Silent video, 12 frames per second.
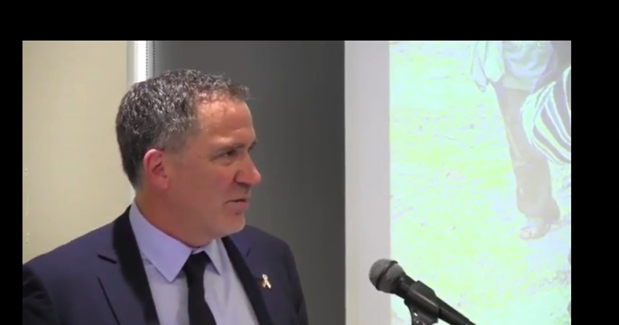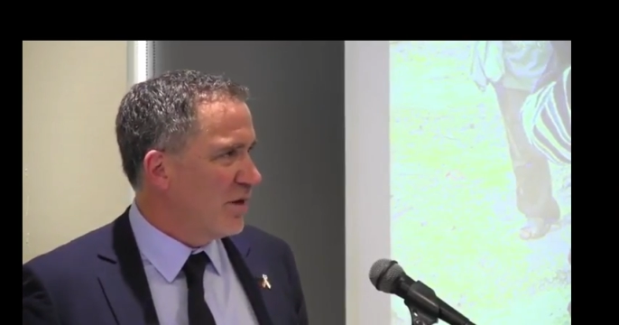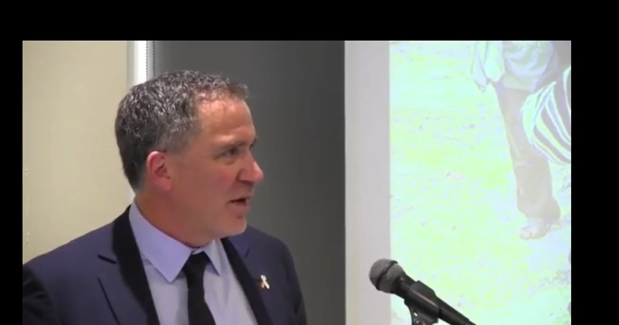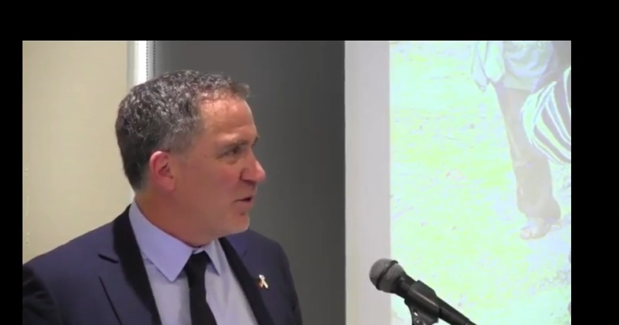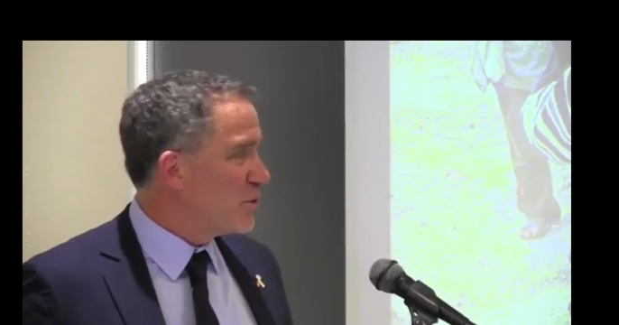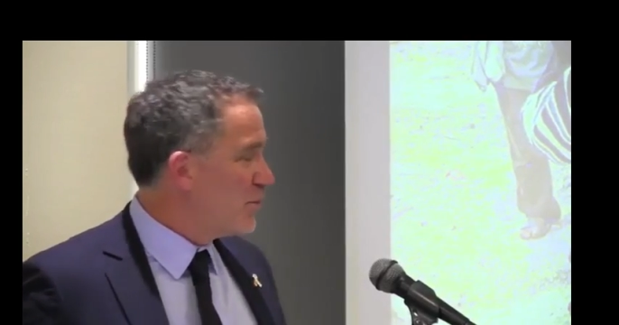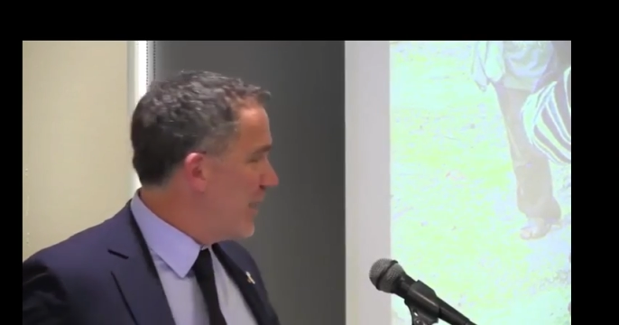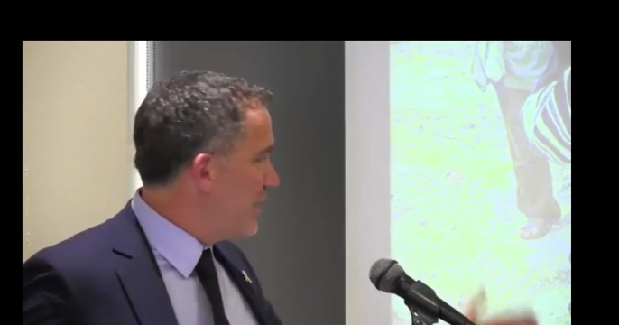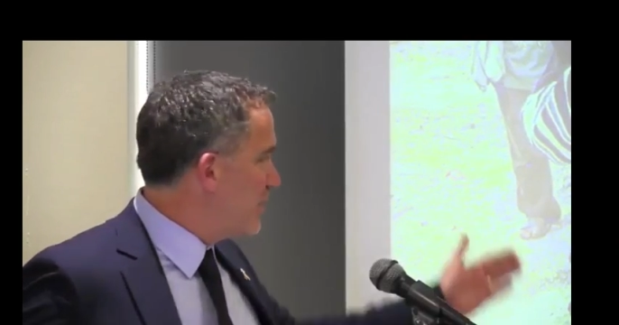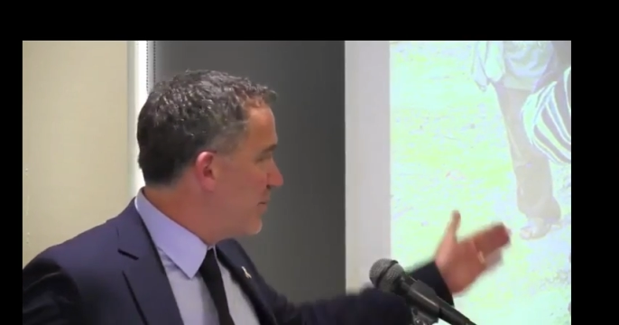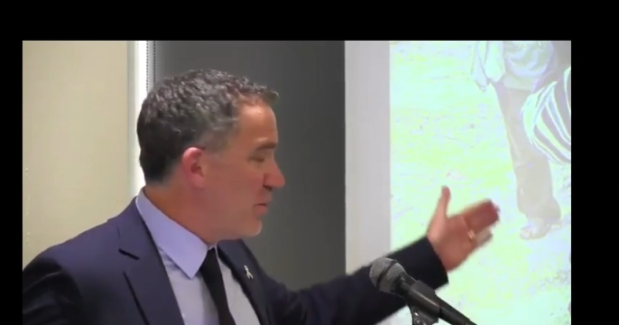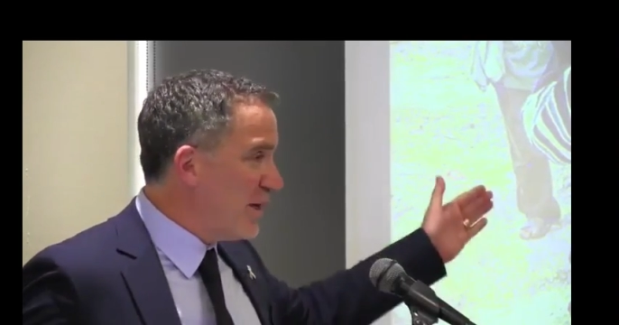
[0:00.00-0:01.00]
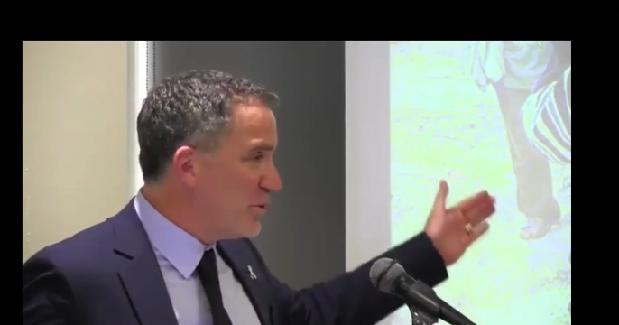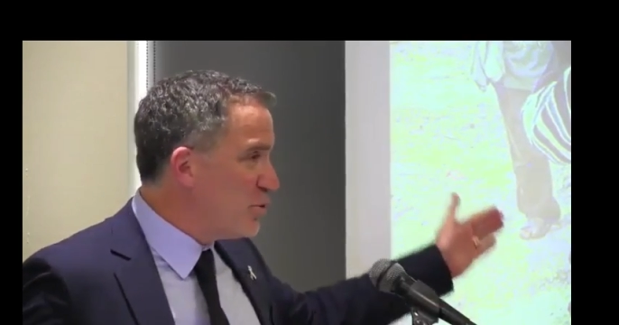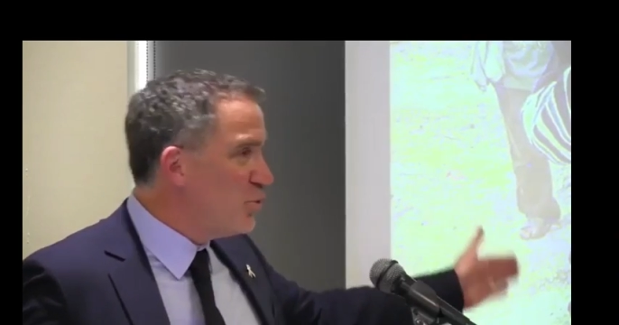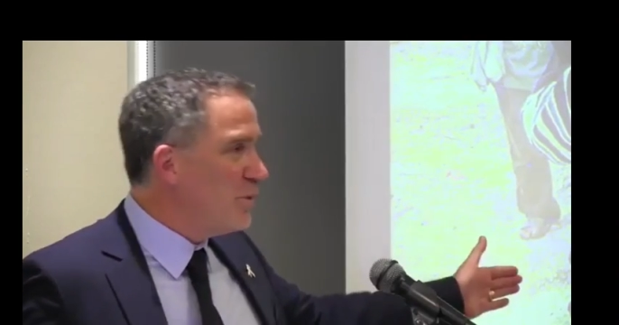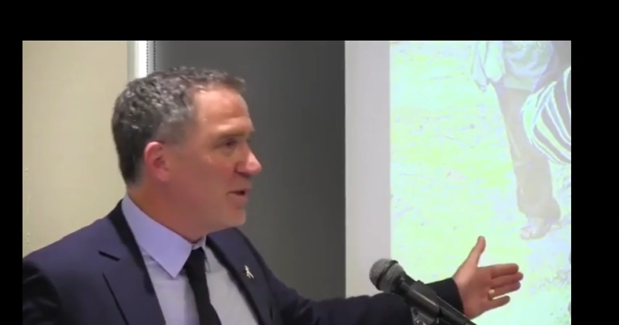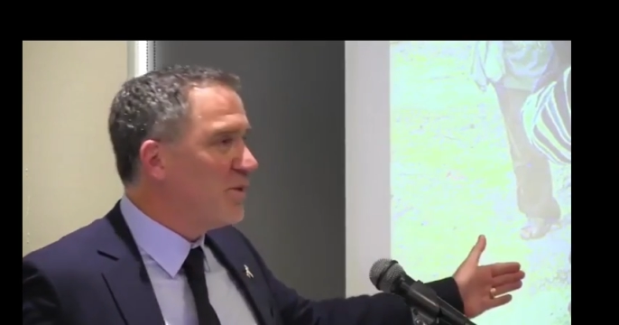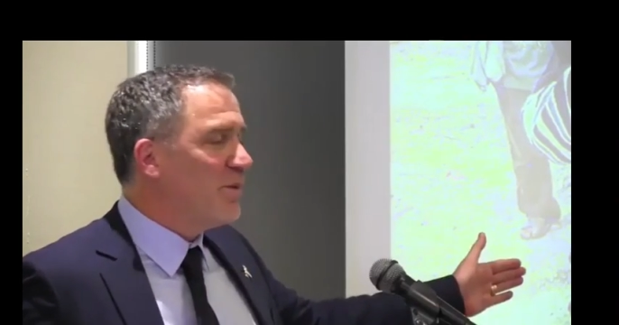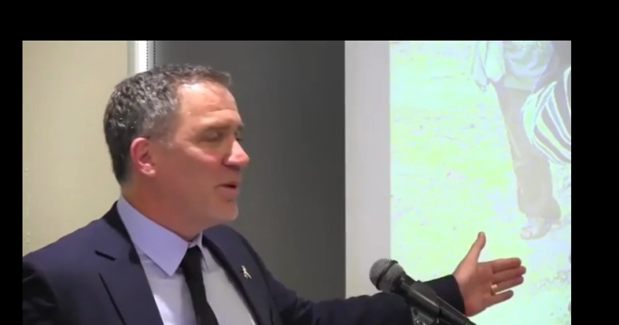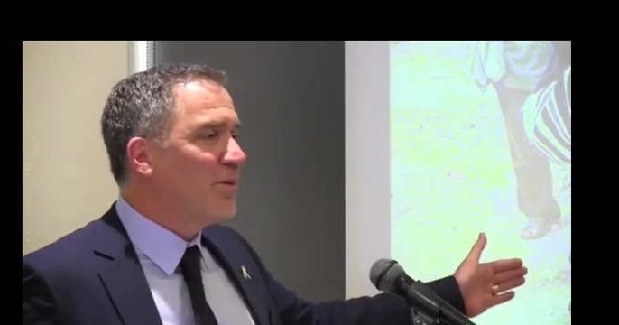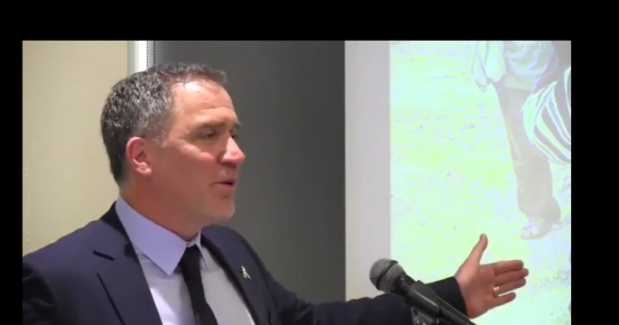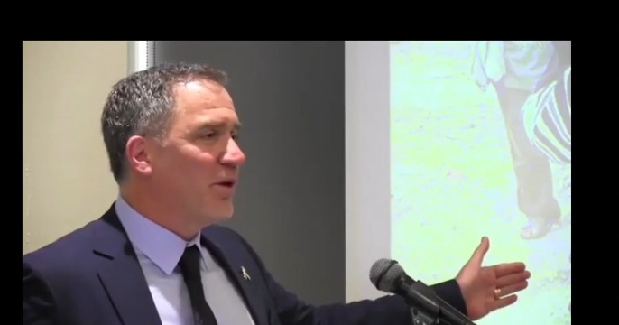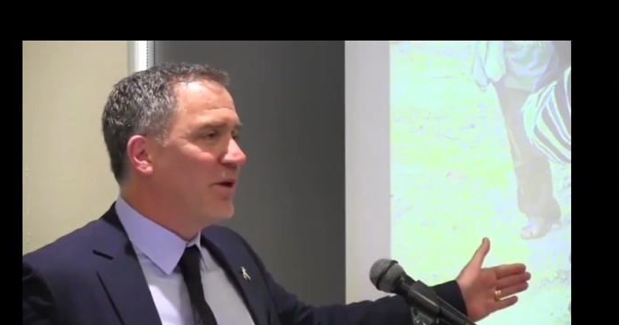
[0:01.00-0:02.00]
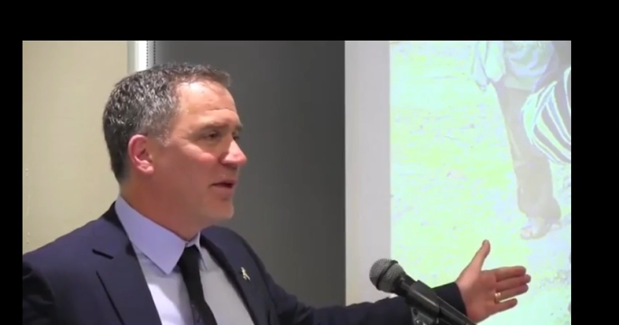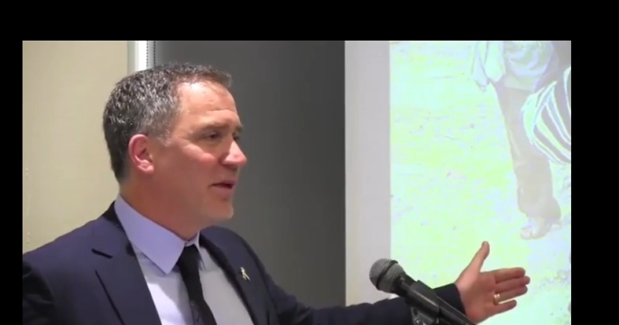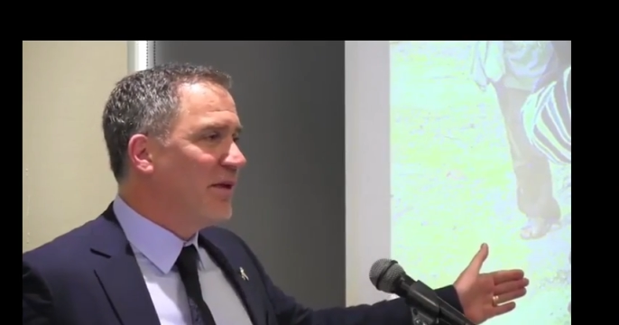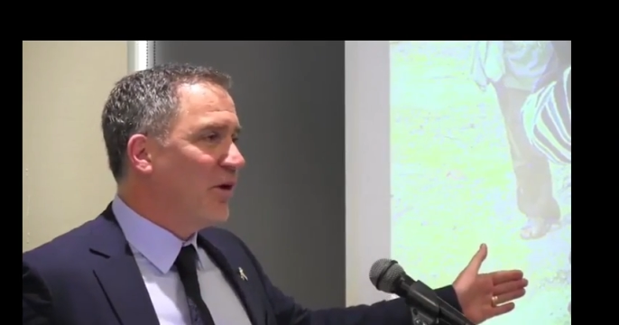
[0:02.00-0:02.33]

Can you explain to me why 2 million people,